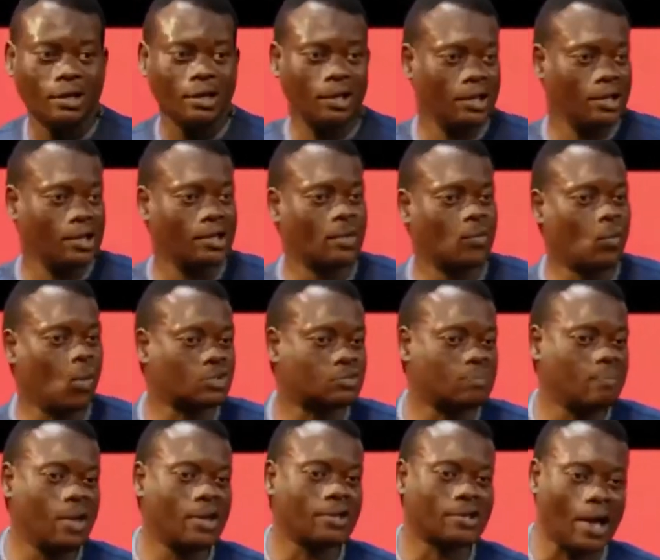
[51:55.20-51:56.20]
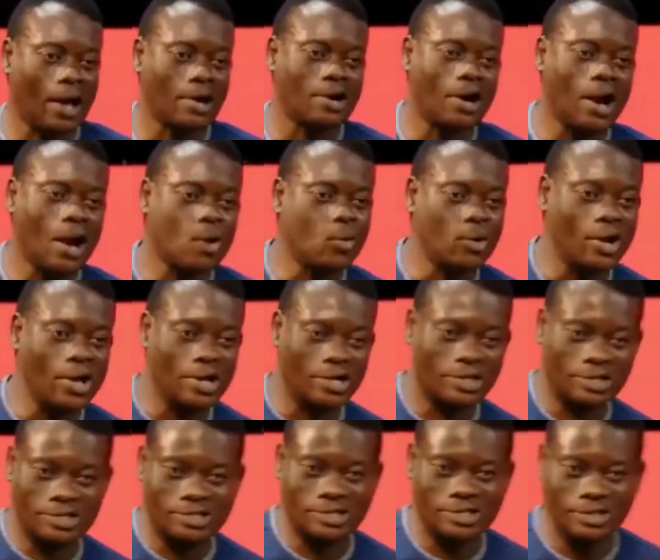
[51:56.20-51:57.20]
a watchman can
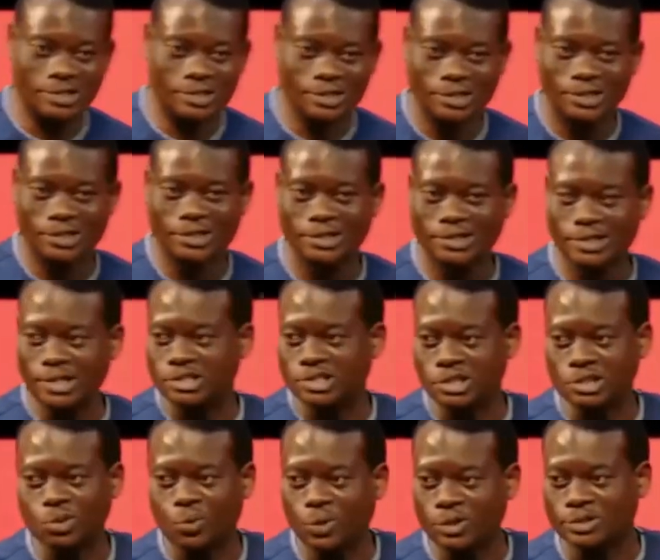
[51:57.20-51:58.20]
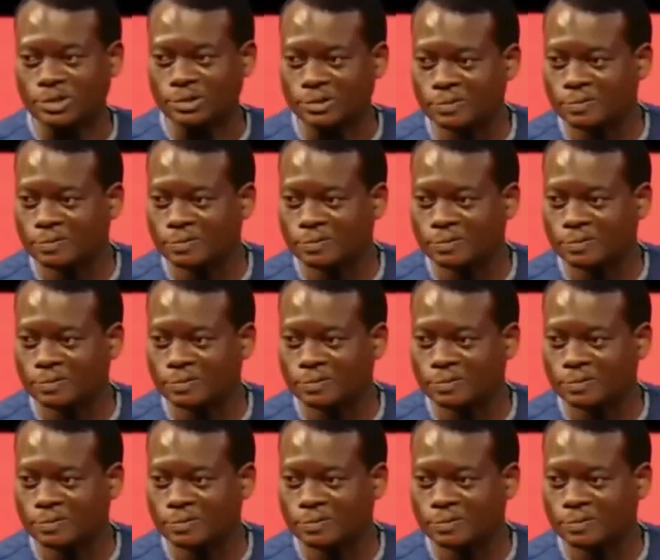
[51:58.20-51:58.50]
regulate the situation.